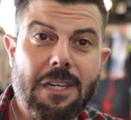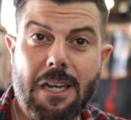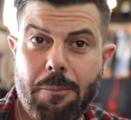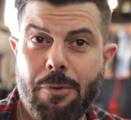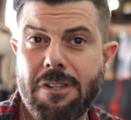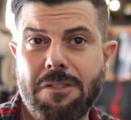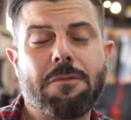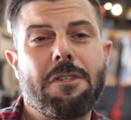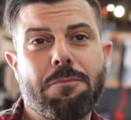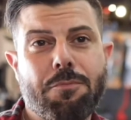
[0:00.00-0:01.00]
and Lambrettas
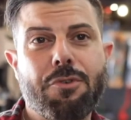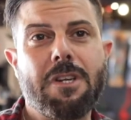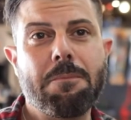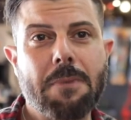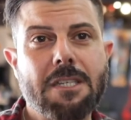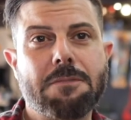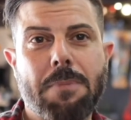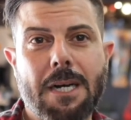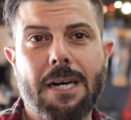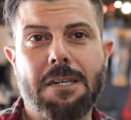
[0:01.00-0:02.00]
is pretty much
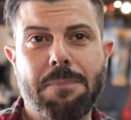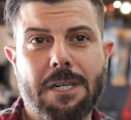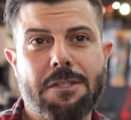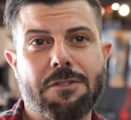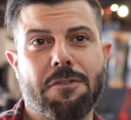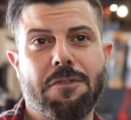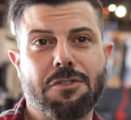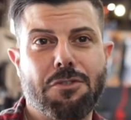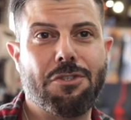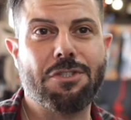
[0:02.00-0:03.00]
part and parcel of the
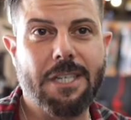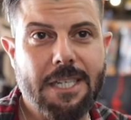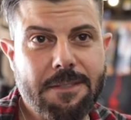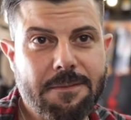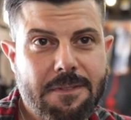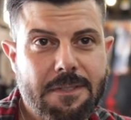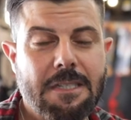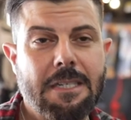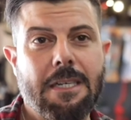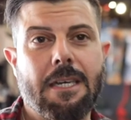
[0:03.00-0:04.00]
scooter scene.
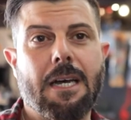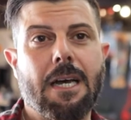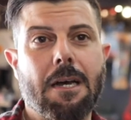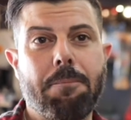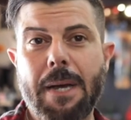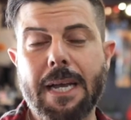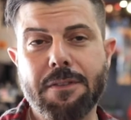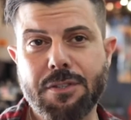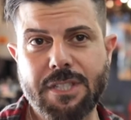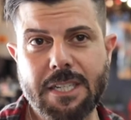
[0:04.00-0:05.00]
Back in
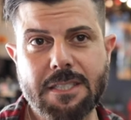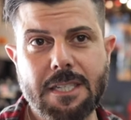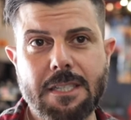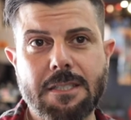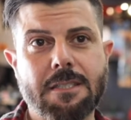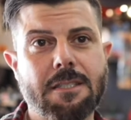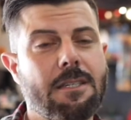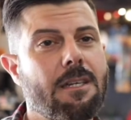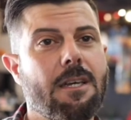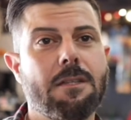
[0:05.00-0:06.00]
the 60s,
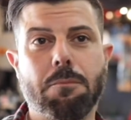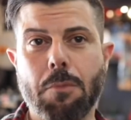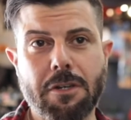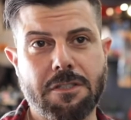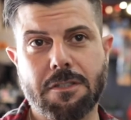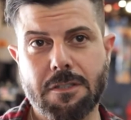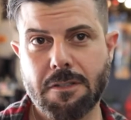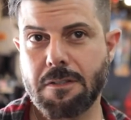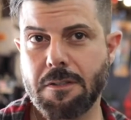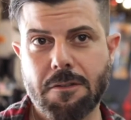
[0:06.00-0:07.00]
the mods
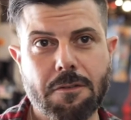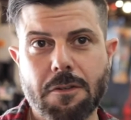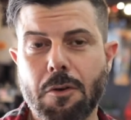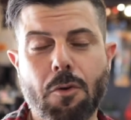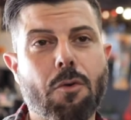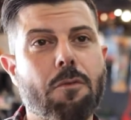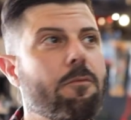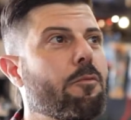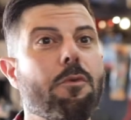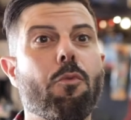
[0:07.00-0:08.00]

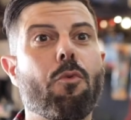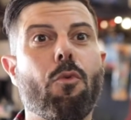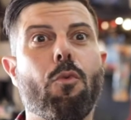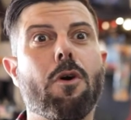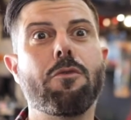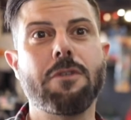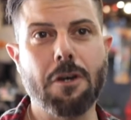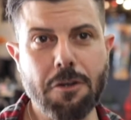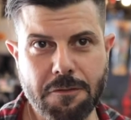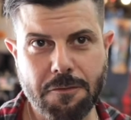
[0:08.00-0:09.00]
were well
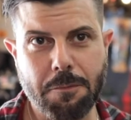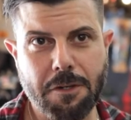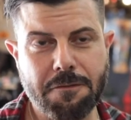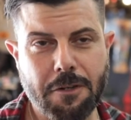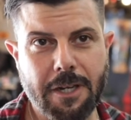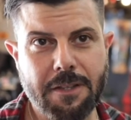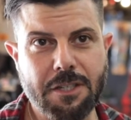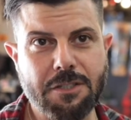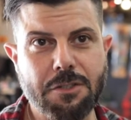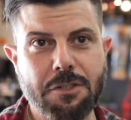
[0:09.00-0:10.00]
known for modifying their
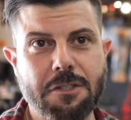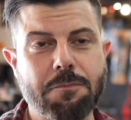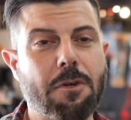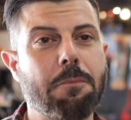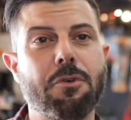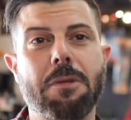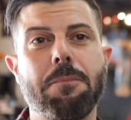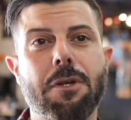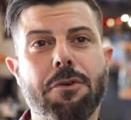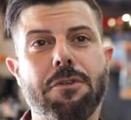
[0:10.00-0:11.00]
scooters by putting
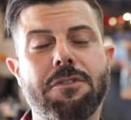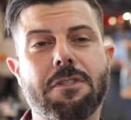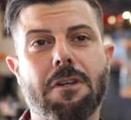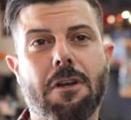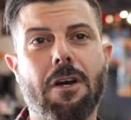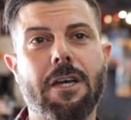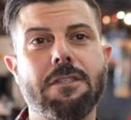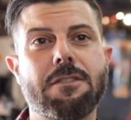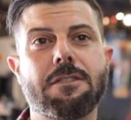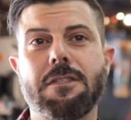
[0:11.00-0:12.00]
mirrors and
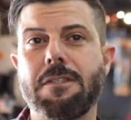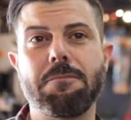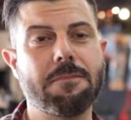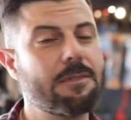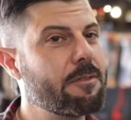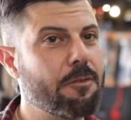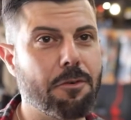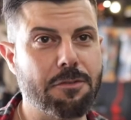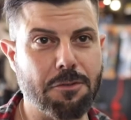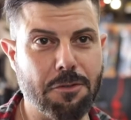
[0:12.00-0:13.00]
lights and all
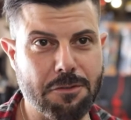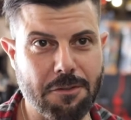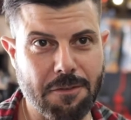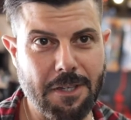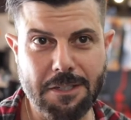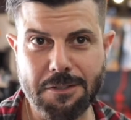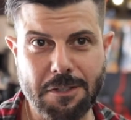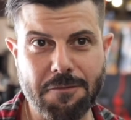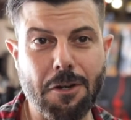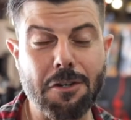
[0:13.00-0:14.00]
sorts of things and
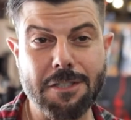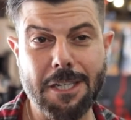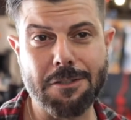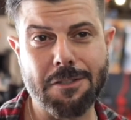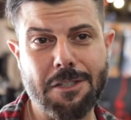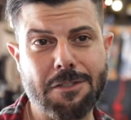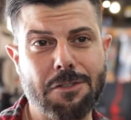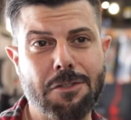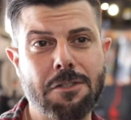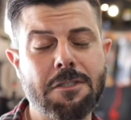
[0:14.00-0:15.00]
foxtails in their
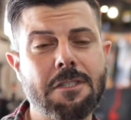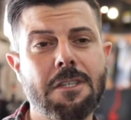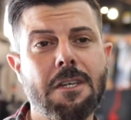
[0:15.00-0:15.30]
scooters.